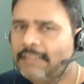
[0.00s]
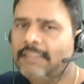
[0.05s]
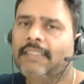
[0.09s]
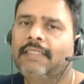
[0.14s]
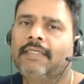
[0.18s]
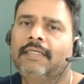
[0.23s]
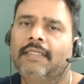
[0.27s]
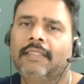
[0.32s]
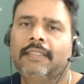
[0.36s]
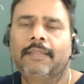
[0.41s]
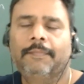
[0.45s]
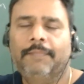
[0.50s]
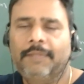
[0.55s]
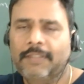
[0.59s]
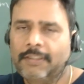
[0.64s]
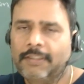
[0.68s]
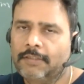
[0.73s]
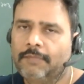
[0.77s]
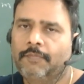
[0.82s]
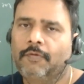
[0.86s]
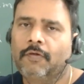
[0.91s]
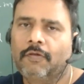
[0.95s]
general, the
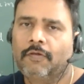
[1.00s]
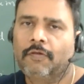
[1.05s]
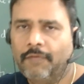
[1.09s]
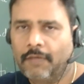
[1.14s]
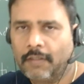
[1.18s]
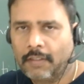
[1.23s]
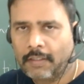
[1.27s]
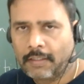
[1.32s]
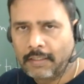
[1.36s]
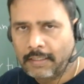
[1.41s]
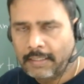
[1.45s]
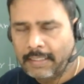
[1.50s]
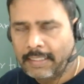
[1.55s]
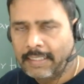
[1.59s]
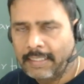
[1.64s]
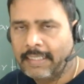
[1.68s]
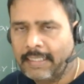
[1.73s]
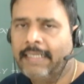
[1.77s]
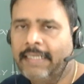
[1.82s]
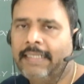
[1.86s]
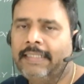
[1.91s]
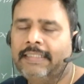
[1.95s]
best book for
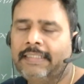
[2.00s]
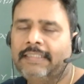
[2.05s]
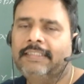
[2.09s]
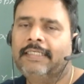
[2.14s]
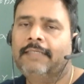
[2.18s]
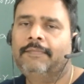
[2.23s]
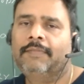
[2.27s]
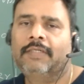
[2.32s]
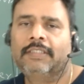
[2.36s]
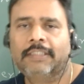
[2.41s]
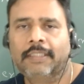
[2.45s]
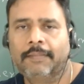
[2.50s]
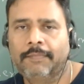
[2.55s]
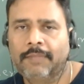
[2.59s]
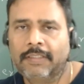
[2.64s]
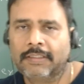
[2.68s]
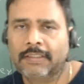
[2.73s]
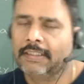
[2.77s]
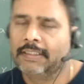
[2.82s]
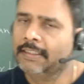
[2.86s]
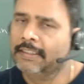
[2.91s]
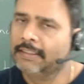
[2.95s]
IIT JAM
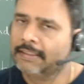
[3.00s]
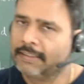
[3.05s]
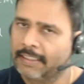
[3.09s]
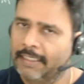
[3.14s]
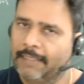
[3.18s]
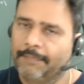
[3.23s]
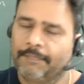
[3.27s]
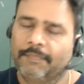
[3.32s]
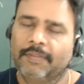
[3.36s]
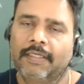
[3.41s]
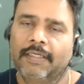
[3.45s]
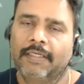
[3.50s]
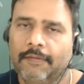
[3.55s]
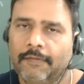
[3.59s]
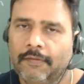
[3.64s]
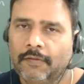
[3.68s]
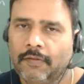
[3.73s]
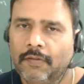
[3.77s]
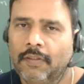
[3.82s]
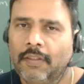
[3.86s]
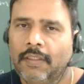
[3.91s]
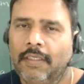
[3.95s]
examination is Kleppner,
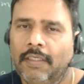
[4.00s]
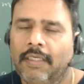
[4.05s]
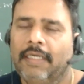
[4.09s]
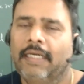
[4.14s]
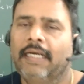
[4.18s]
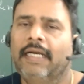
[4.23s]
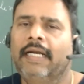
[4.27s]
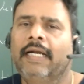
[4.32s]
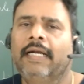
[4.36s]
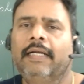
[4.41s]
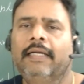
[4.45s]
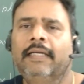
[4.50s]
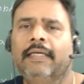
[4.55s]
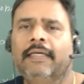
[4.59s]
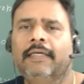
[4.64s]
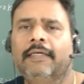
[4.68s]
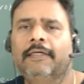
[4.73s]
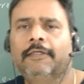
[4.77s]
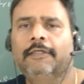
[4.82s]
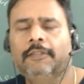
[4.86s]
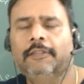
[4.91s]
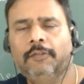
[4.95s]
and
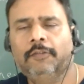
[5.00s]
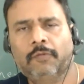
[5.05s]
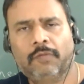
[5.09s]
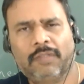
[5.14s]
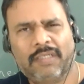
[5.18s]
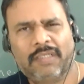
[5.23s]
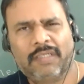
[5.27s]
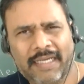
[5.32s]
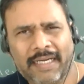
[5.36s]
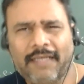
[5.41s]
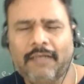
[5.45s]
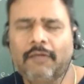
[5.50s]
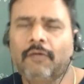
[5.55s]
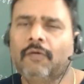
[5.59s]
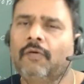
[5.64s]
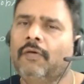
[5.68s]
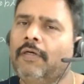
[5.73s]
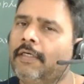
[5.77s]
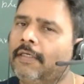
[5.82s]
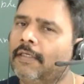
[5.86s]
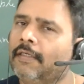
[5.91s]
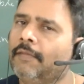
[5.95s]
you can go
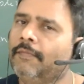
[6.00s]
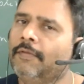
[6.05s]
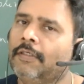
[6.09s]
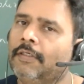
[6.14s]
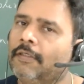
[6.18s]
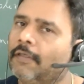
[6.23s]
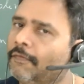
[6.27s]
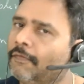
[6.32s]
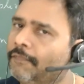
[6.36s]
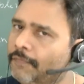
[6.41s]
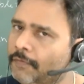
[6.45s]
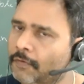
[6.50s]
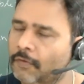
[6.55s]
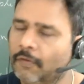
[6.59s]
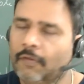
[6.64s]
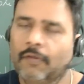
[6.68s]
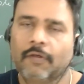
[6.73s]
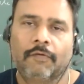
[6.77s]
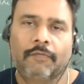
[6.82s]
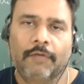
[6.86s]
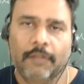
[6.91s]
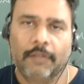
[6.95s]
little bit of
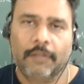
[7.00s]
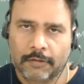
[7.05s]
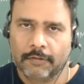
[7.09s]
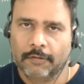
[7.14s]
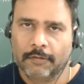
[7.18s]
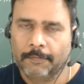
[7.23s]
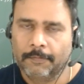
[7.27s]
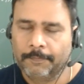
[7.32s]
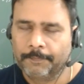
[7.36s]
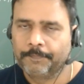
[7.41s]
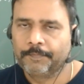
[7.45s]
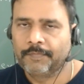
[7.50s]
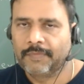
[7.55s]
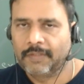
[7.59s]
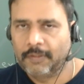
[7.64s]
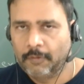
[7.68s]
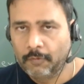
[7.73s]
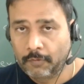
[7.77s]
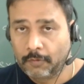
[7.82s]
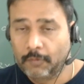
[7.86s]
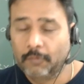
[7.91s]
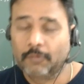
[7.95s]
Eurodov also
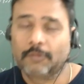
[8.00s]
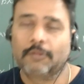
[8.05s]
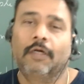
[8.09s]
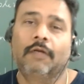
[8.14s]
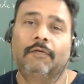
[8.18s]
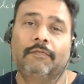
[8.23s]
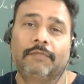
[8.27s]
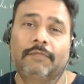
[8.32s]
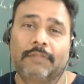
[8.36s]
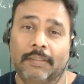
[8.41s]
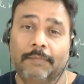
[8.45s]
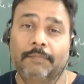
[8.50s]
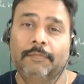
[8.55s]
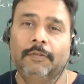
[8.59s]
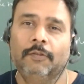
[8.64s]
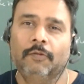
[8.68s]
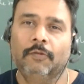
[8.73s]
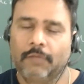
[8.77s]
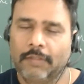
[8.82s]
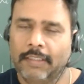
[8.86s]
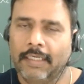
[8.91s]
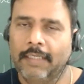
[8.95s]
to solve some
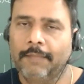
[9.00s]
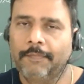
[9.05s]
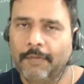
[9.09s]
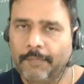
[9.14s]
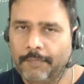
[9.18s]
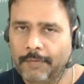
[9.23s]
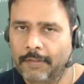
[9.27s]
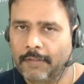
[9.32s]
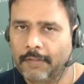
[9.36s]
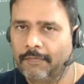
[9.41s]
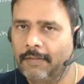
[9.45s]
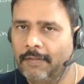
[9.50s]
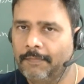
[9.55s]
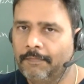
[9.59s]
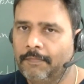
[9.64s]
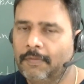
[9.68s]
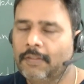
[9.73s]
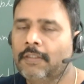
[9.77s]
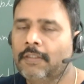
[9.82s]
new type of problem.